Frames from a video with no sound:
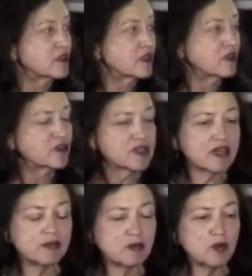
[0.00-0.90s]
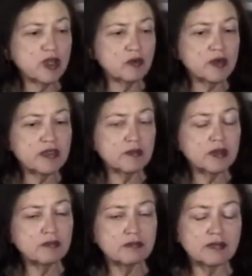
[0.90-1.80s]
in the years yeah. that I've been working with them
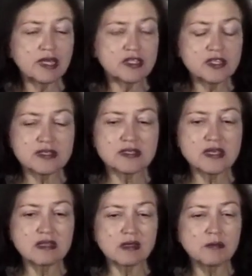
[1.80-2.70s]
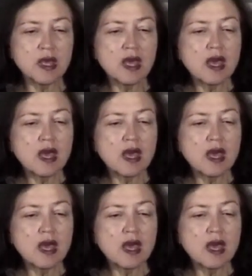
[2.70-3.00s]
and and just seeing them